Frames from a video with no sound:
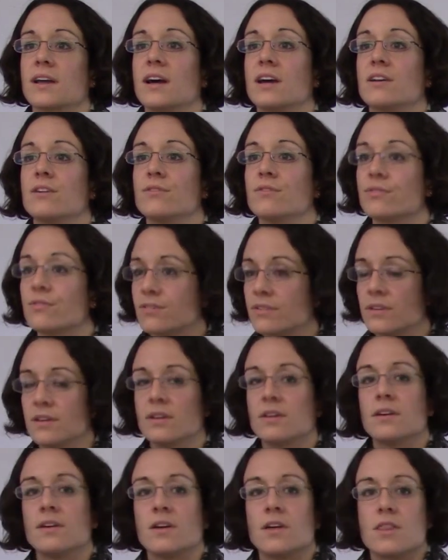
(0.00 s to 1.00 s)
kind of
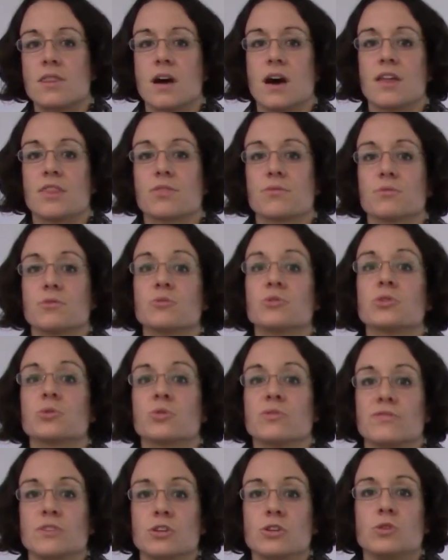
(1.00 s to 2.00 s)
thought through and
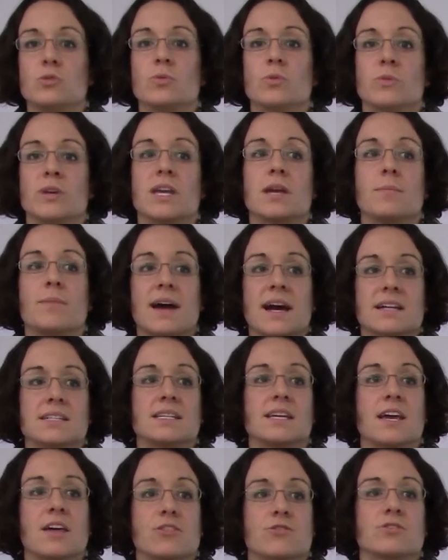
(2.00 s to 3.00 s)
reviewed when we get back
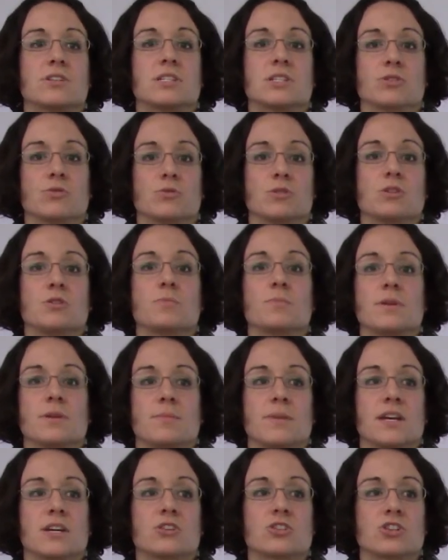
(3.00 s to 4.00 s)
together as a group and
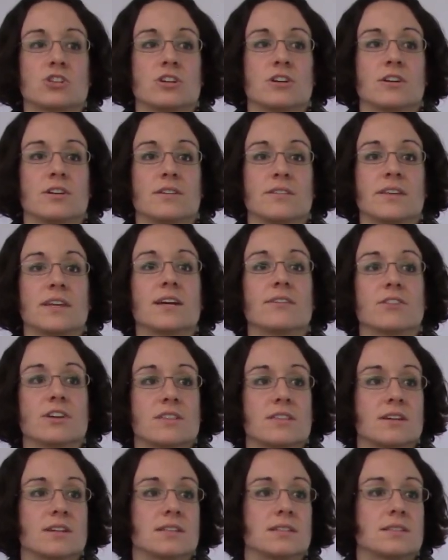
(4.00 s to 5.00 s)
make sure that
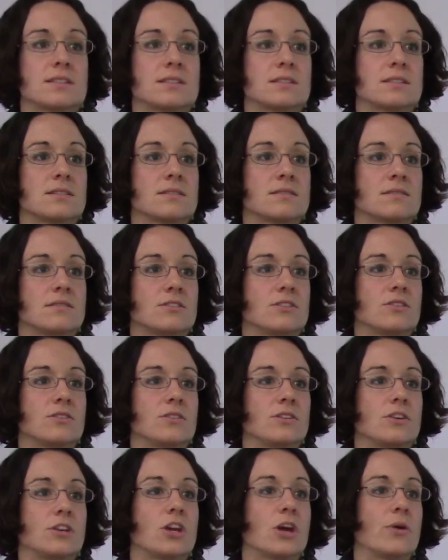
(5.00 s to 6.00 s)
everything's
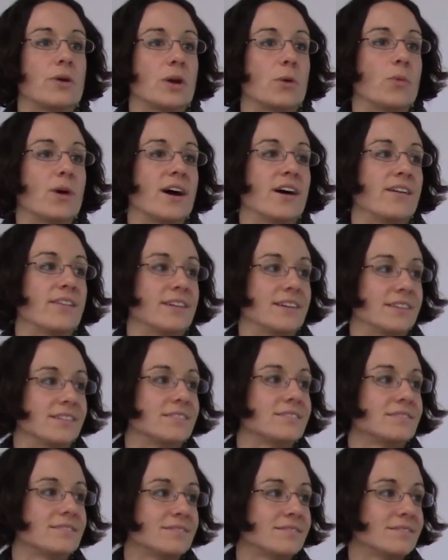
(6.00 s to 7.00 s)
going well
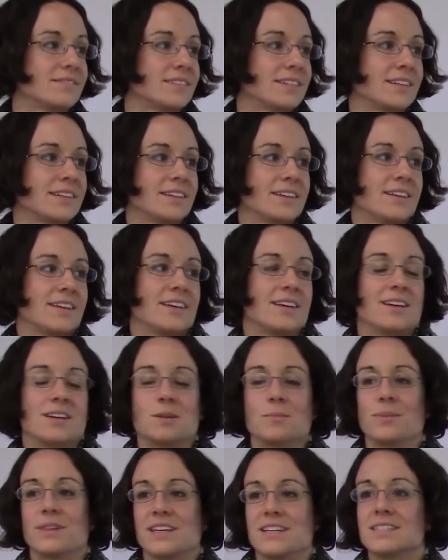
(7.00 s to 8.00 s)
and
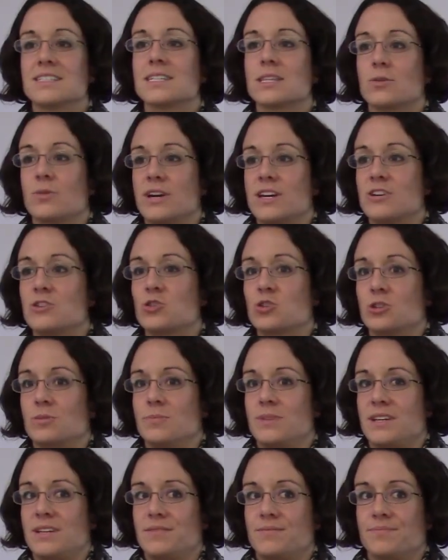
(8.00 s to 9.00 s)
in place the way it should
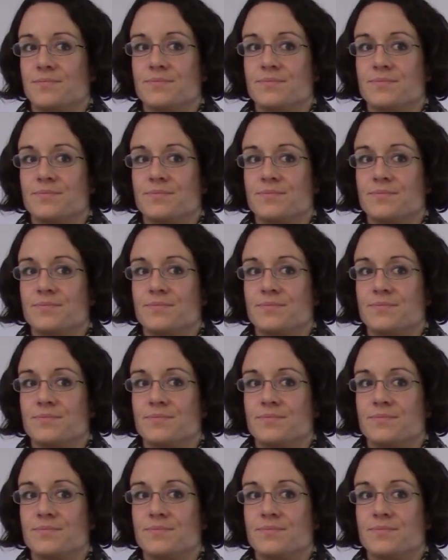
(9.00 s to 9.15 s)
be.